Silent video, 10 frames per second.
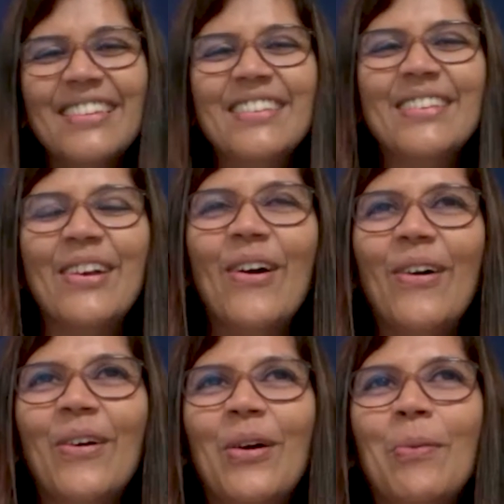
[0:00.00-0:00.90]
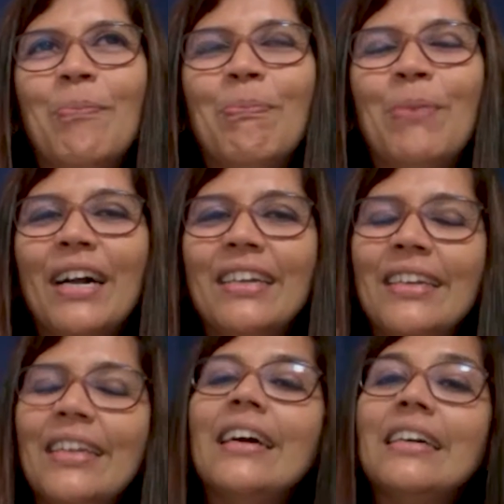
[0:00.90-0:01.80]
So, but
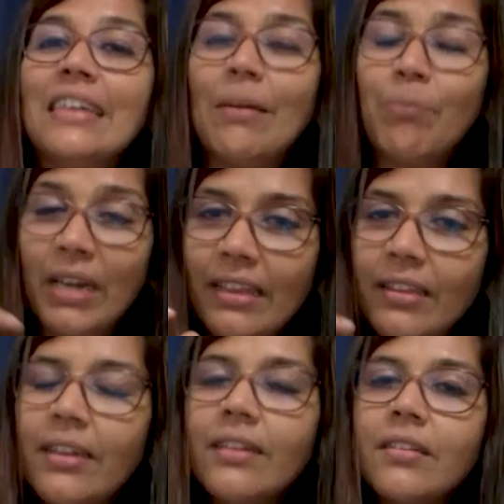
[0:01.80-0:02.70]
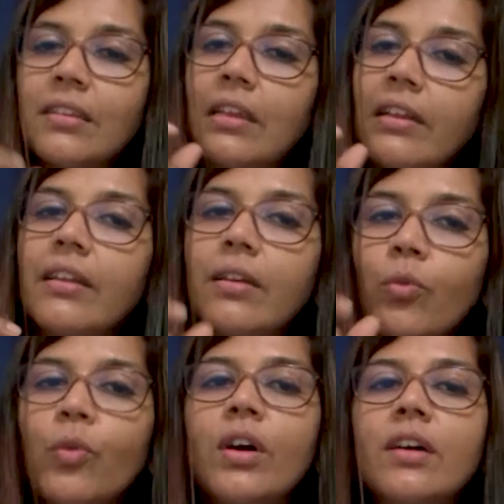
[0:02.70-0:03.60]
I think the thing that
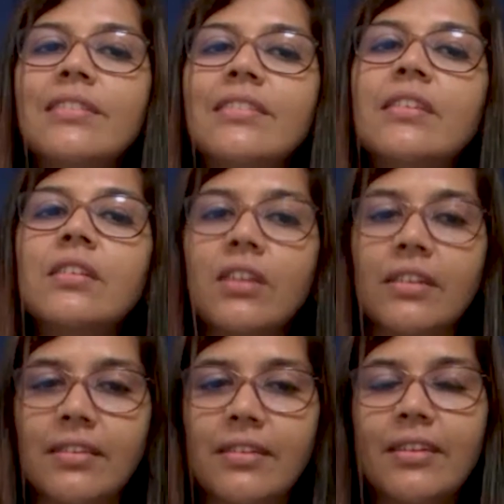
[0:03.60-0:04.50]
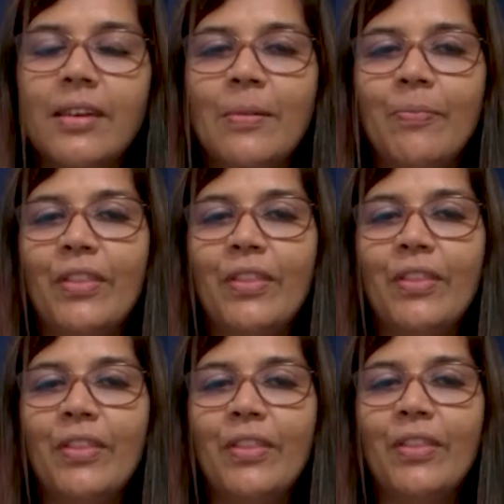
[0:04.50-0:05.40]
worked is the trust.
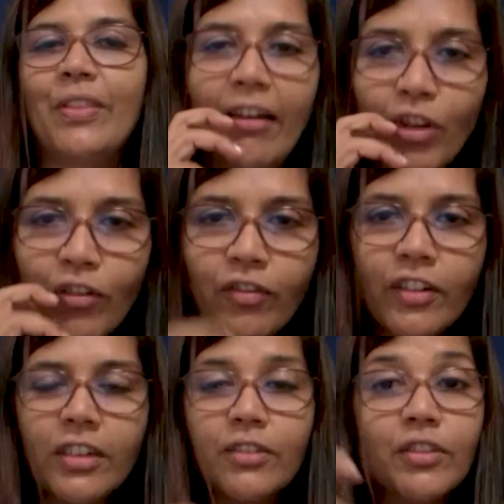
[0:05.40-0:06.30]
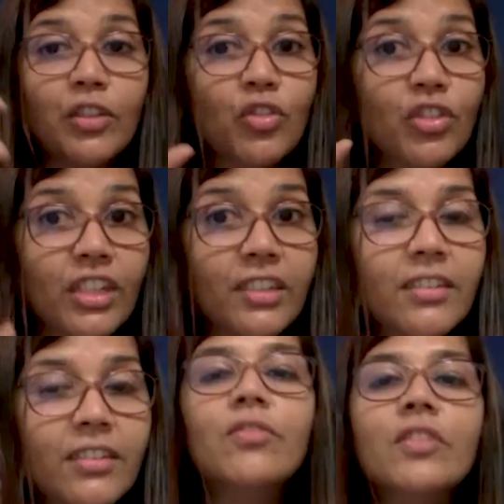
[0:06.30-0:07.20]
When you have your words, when you
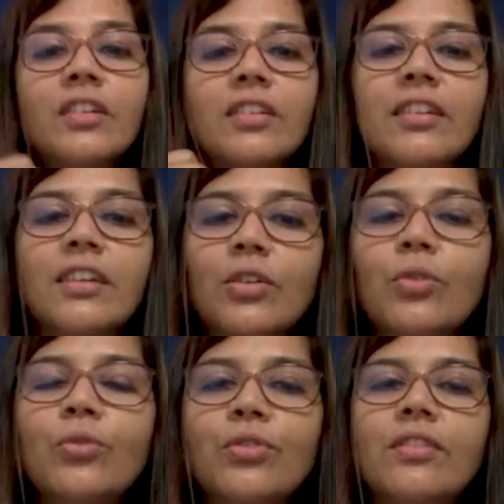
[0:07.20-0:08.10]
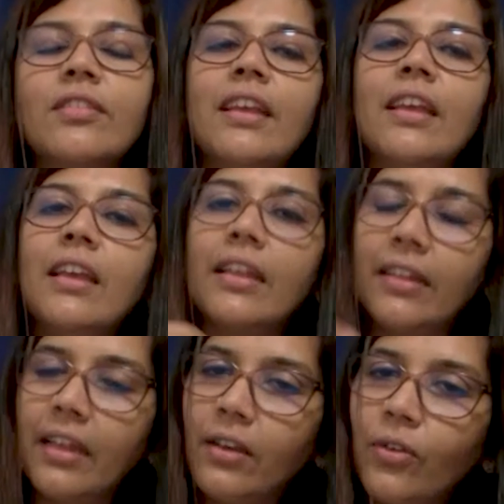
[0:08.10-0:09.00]
trust the words that your coach is saying, and
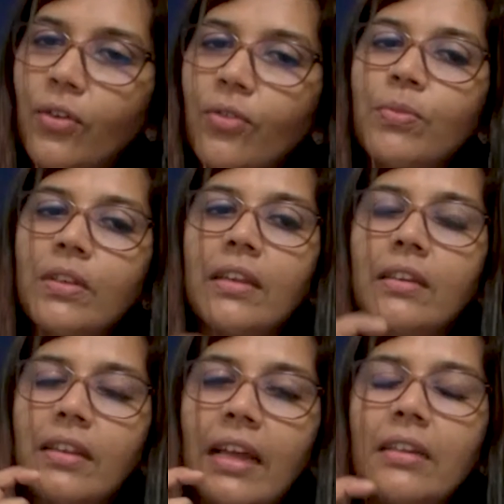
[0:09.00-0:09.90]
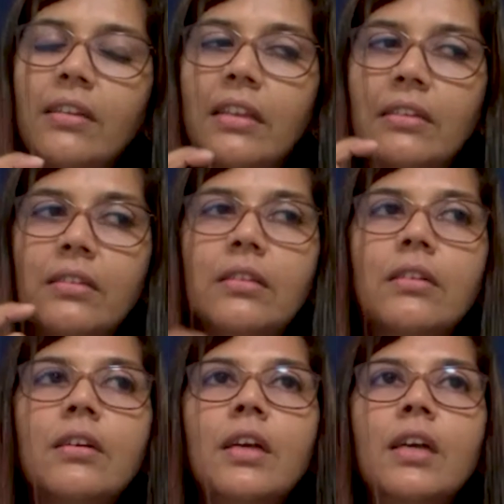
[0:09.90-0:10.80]
then and that's
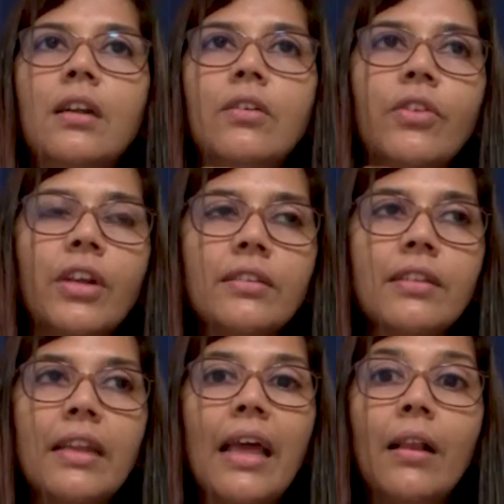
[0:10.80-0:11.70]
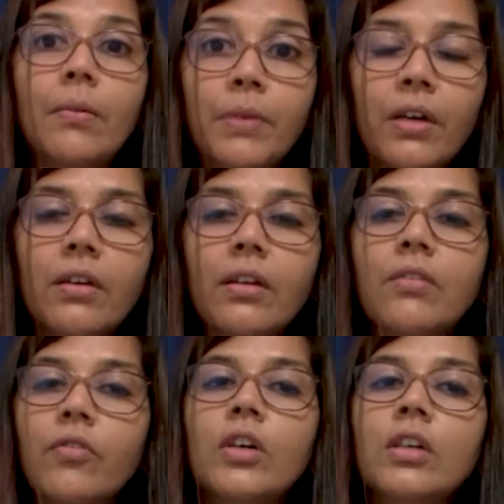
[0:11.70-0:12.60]
the trust that helped her
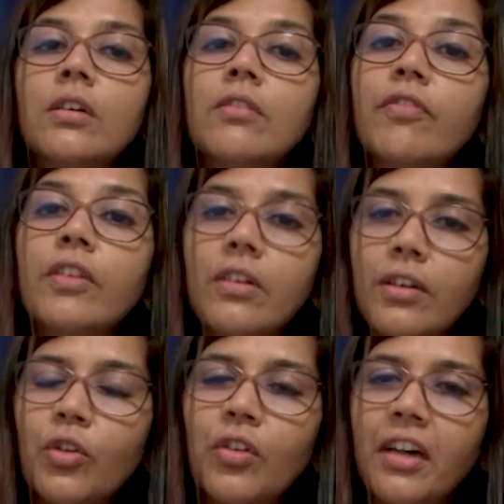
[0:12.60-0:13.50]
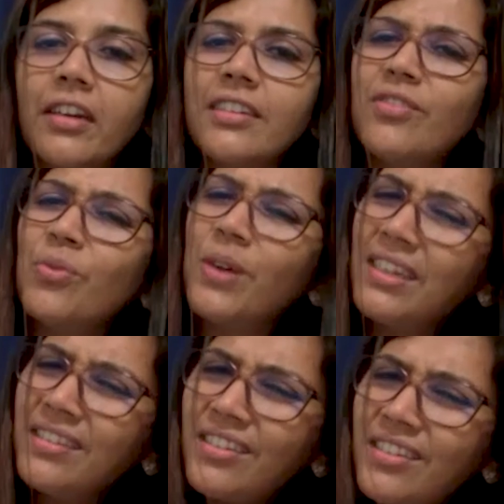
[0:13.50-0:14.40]
convert her fear into courage. And
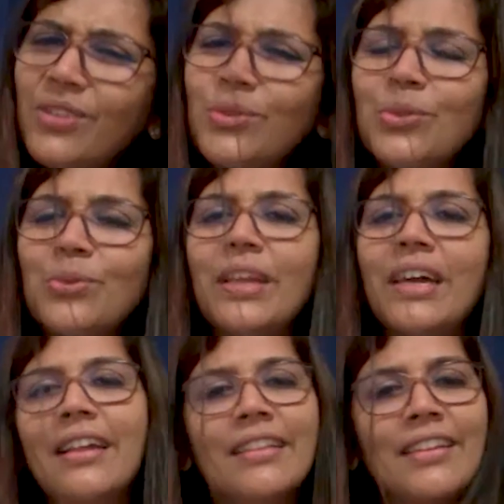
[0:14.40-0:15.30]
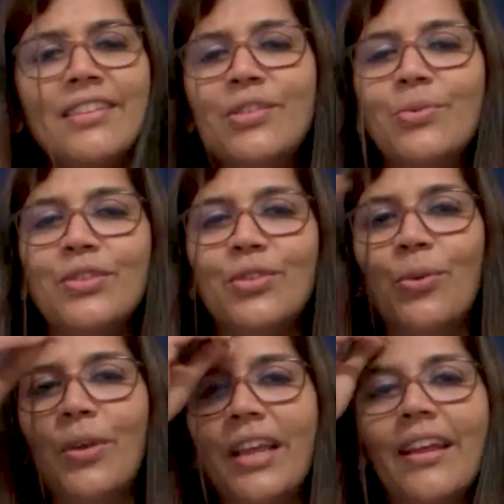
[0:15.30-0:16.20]
once she could do that, I think she was
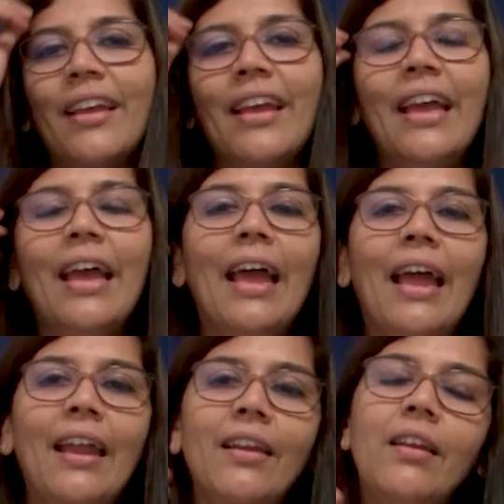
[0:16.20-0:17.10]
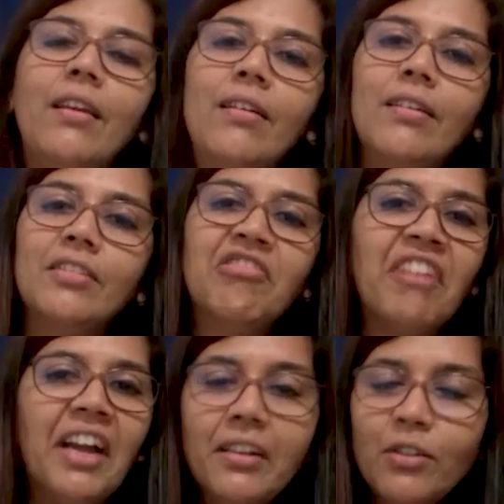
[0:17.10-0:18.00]
rolling. And the
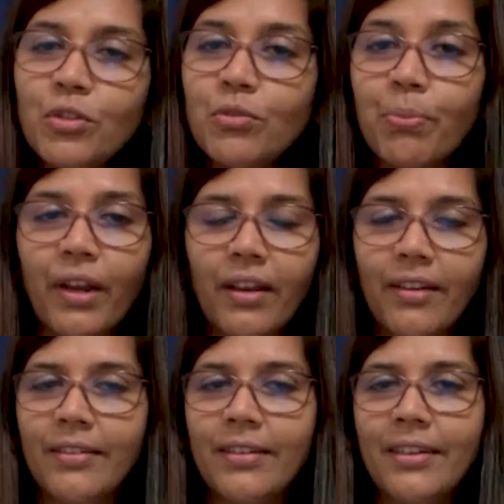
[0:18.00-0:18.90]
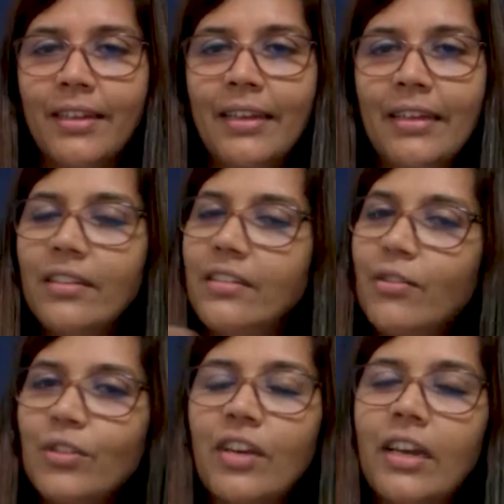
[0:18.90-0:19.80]
finals was brilliant. She
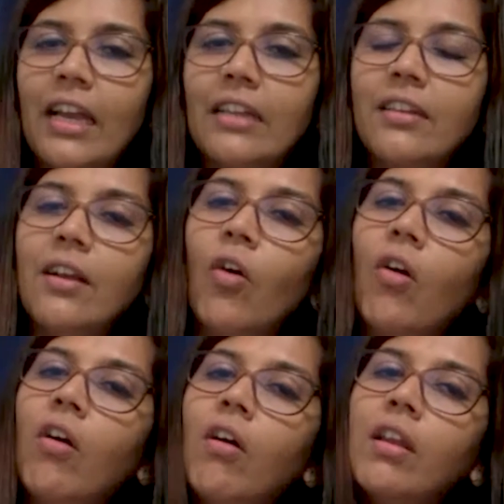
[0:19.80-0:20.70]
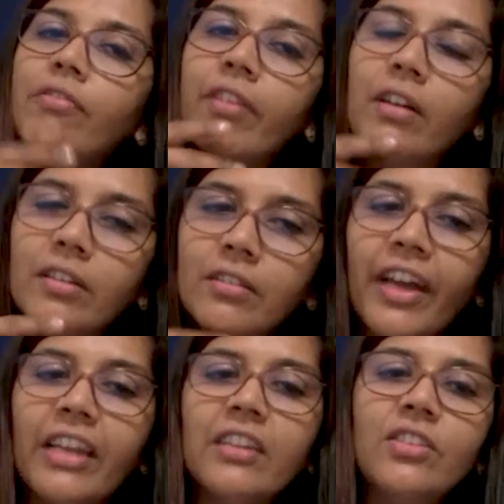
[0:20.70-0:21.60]
was ready. I think all her fears
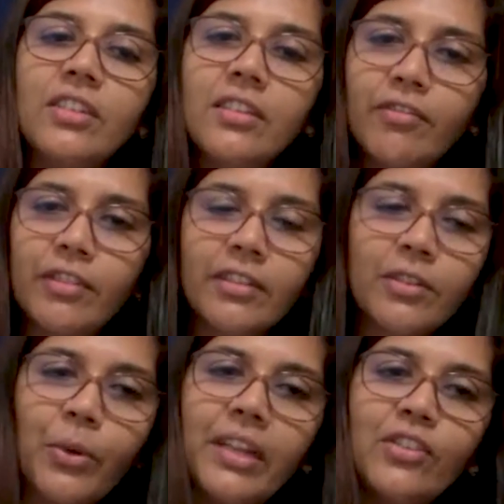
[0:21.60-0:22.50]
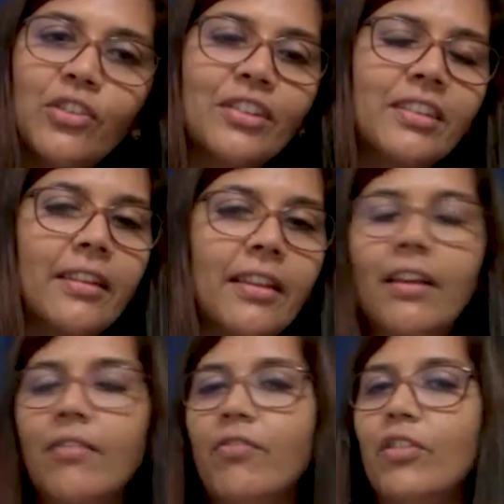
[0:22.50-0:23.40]
vanished in the first 20 shots, and
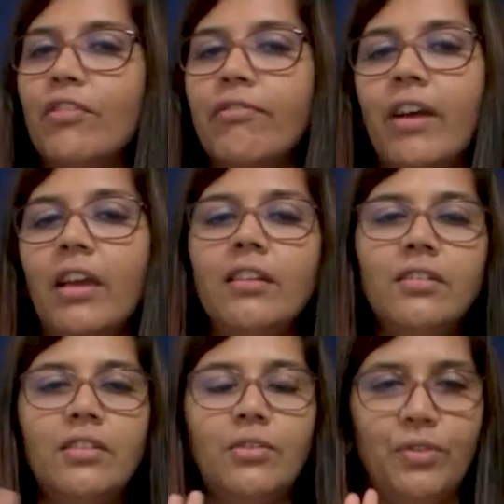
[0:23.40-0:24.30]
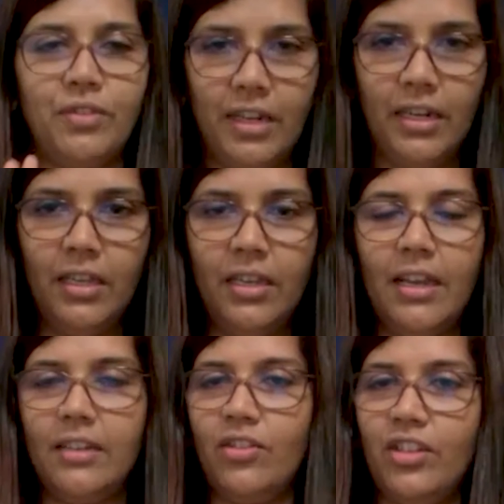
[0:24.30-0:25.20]
then for the final she was ready, and